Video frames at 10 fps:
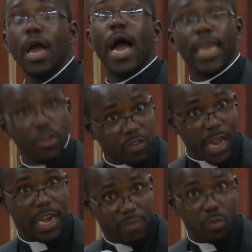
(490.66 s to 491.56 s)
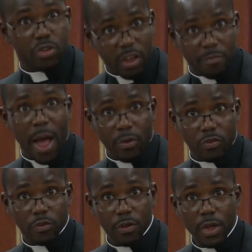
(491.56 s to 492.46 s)
and then you start living with your
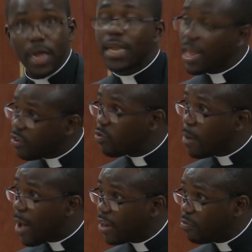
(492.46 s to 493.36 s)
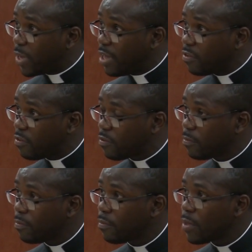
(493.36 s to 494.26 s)
spouse. That is when marriage begins.
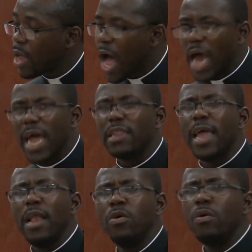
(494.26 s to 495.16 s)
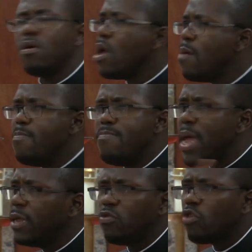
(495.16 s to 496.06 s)
And I tell you,
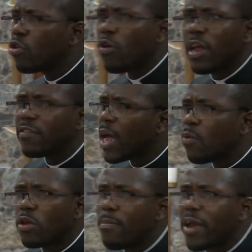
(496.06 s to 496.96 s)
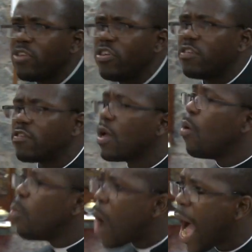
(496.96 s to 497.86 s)
many do not understand what marriage is.
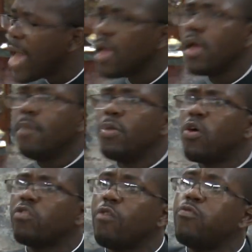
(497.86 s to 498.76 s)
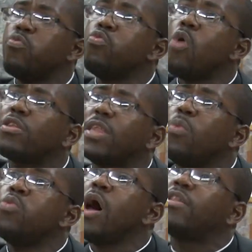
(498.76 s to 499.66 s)
Why? Because of what the
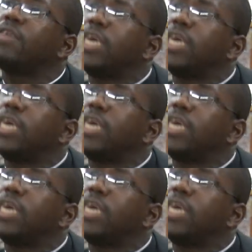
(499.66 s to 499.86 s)
world